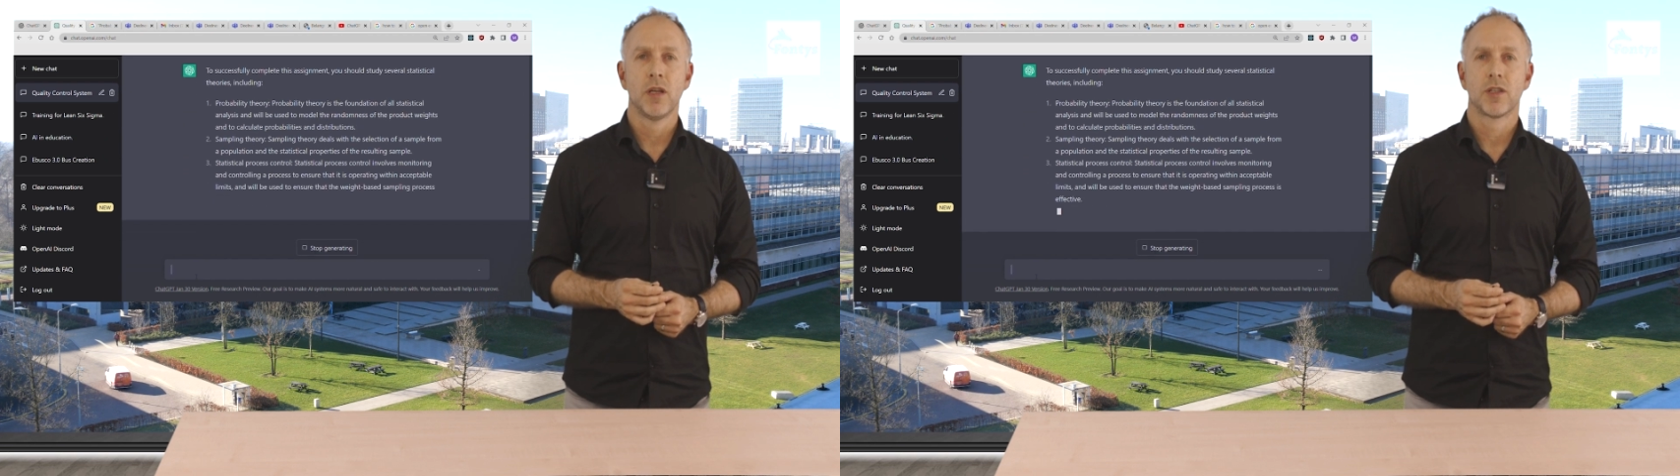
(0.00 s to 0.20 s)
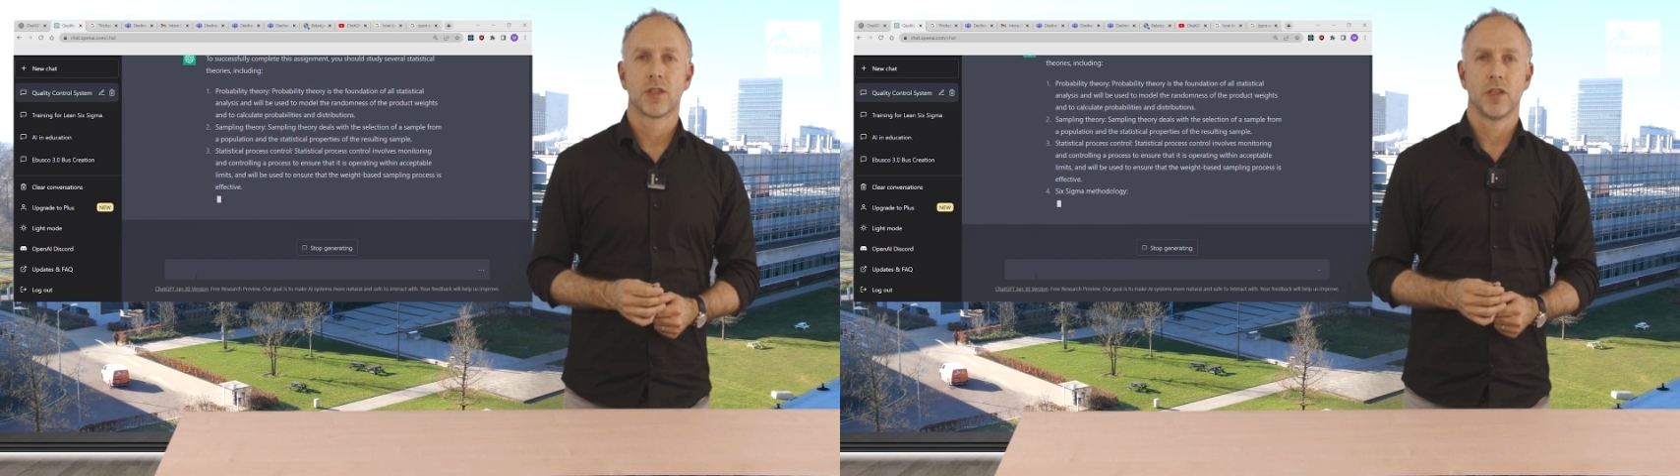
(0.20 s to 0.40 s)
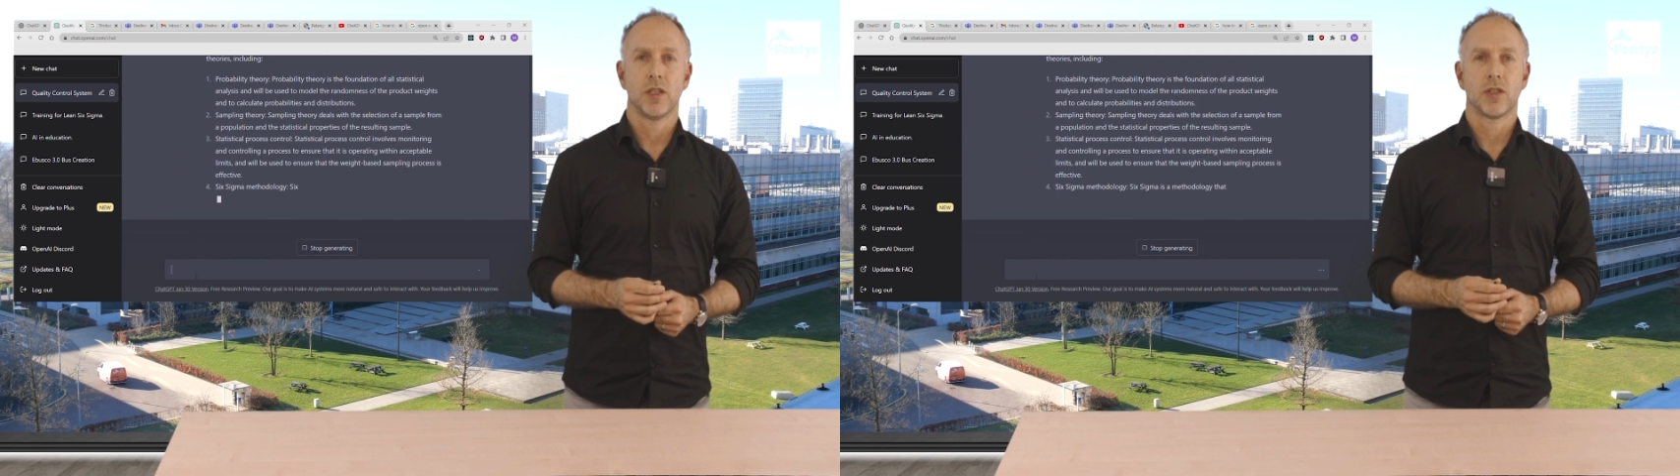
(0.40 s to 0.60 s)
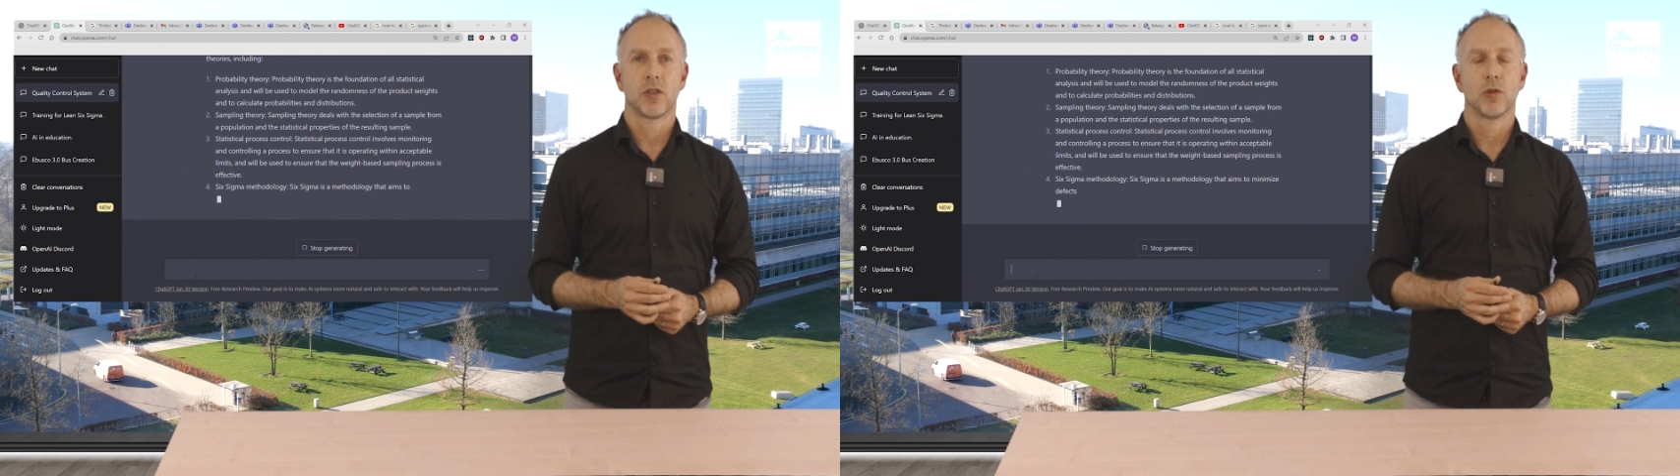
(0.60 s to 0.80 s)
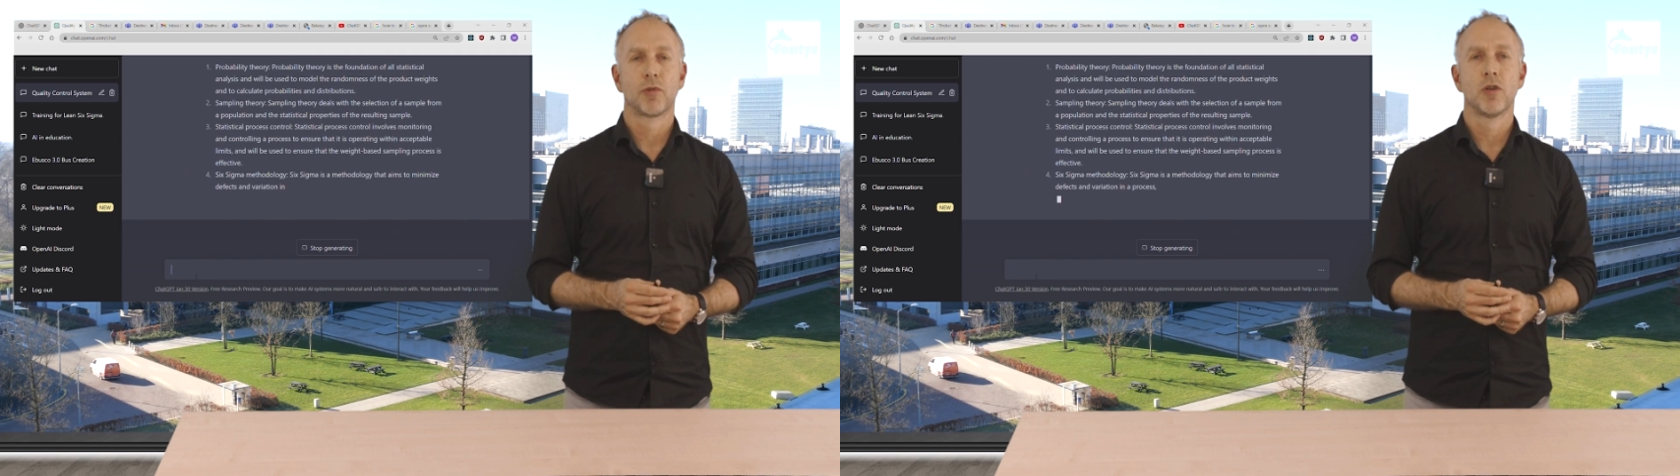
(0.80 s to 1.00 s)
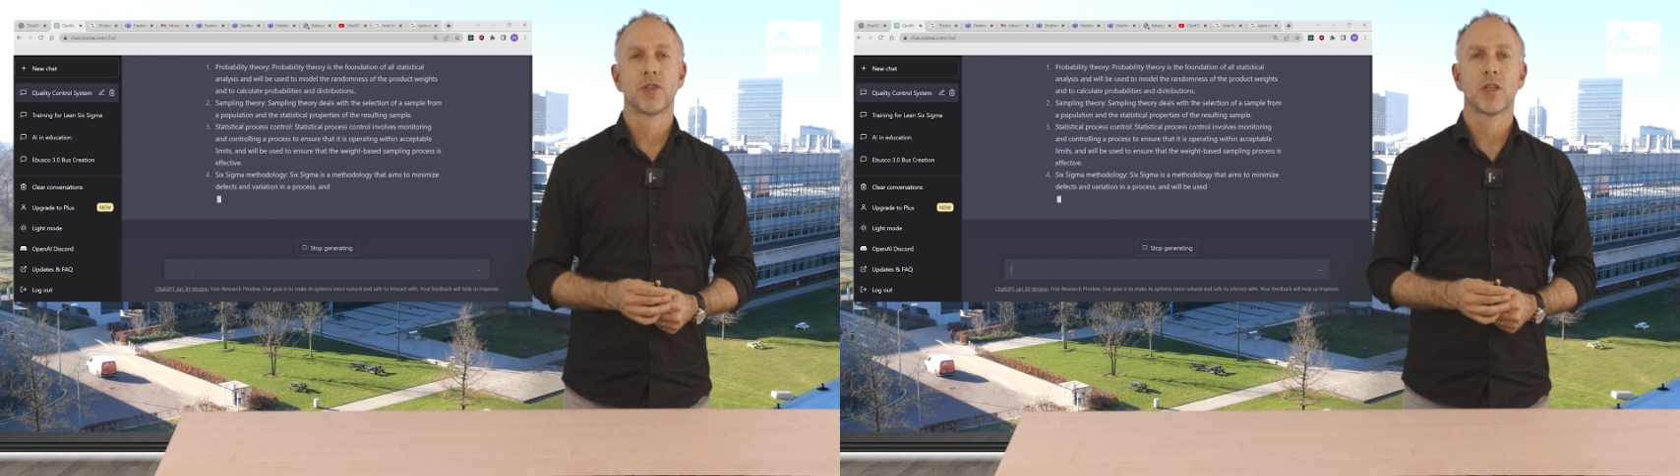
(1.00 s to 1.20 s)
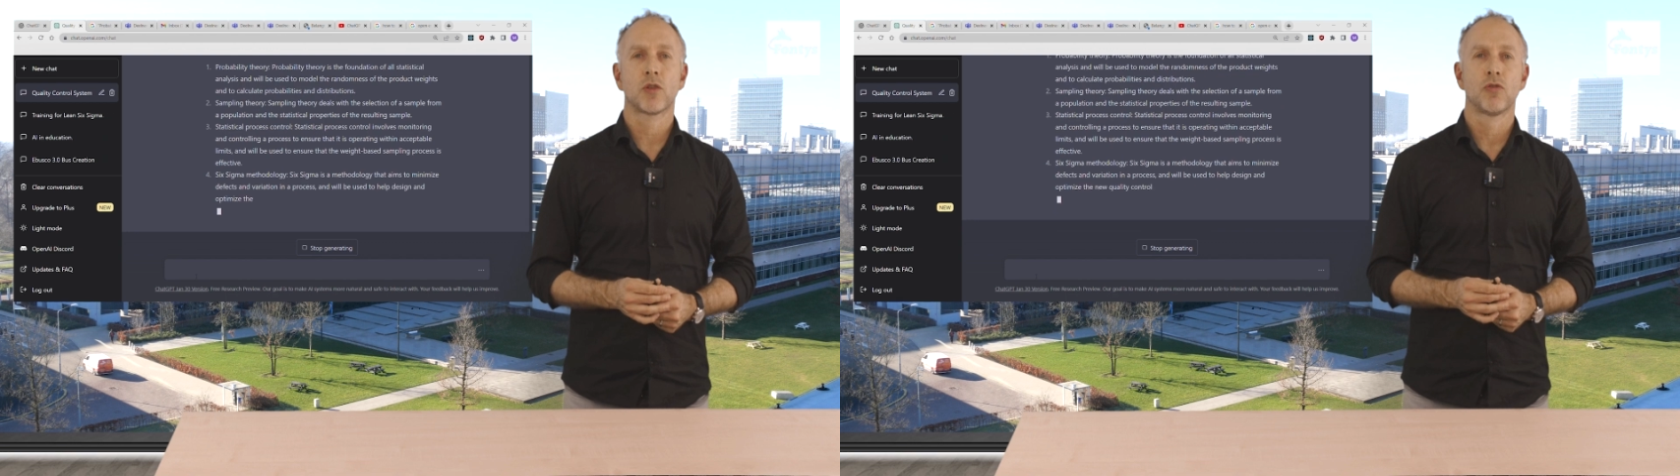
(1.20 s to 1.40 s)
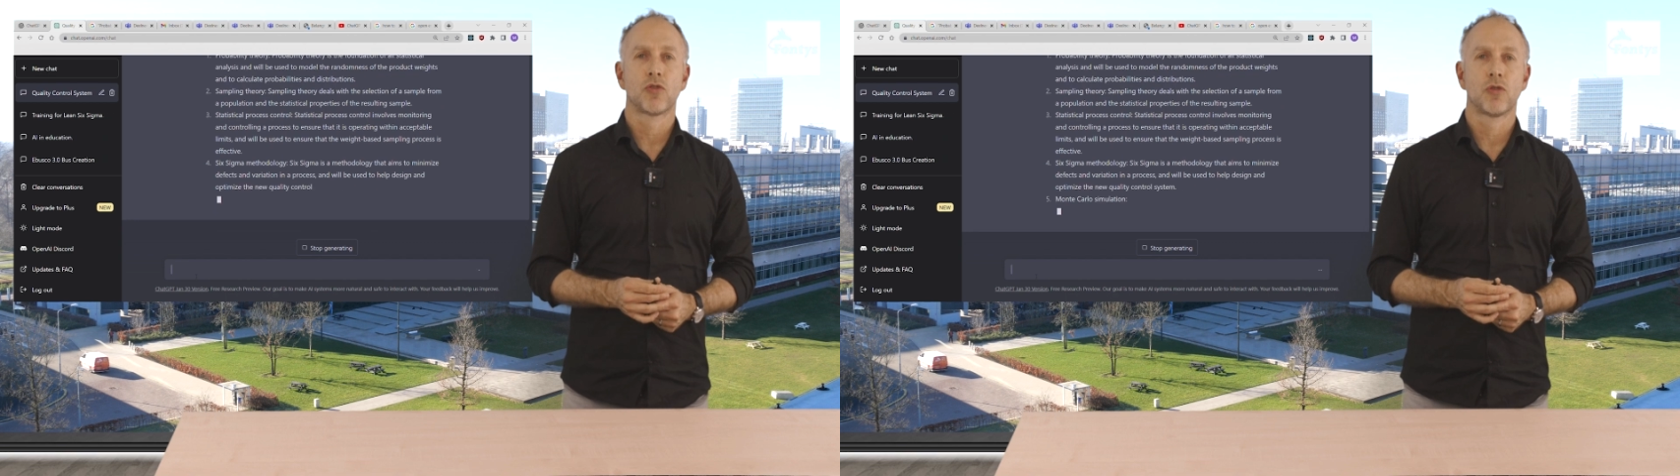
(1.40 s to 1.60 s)
statistical process
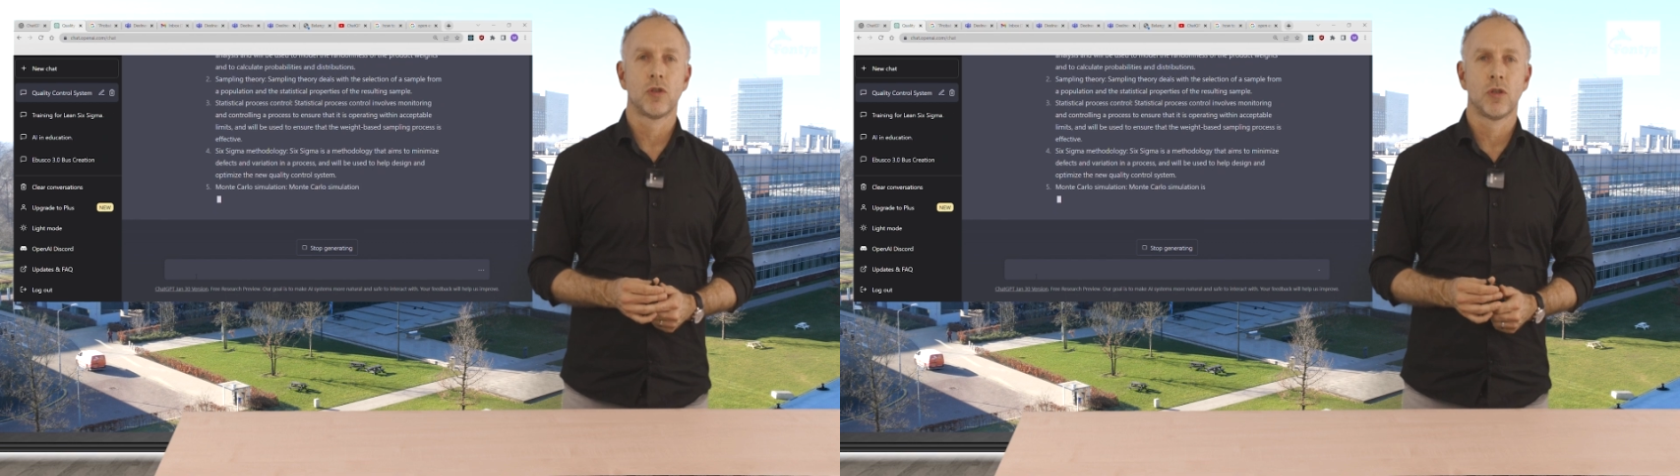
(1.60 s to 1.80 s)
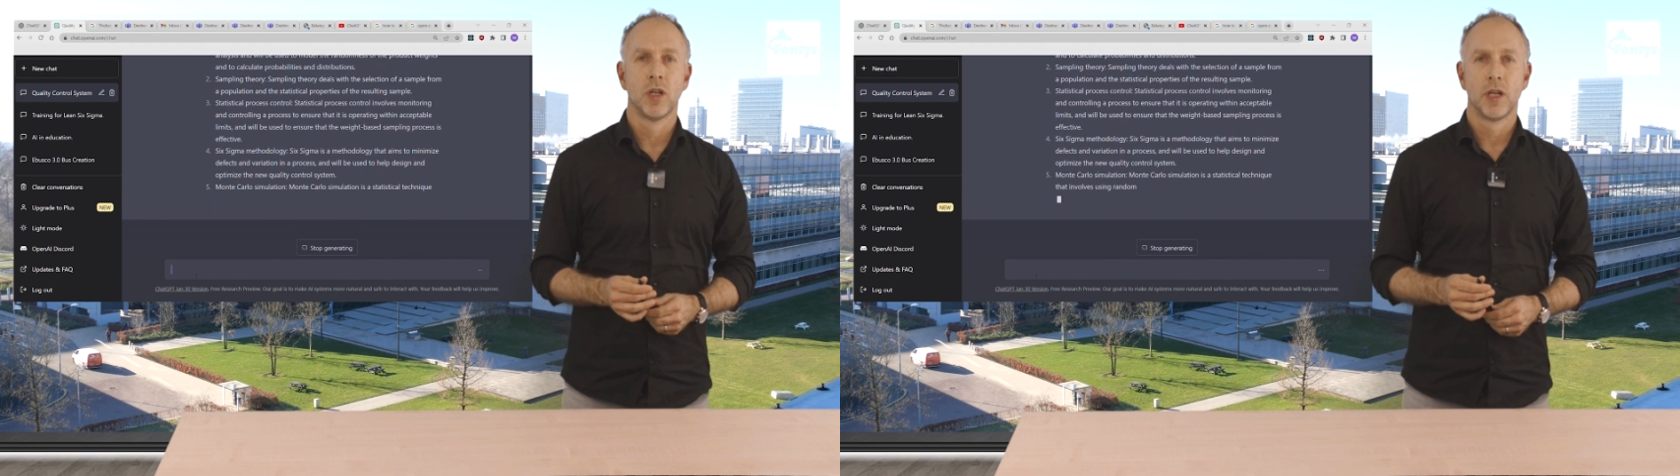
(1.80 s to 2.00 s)
control,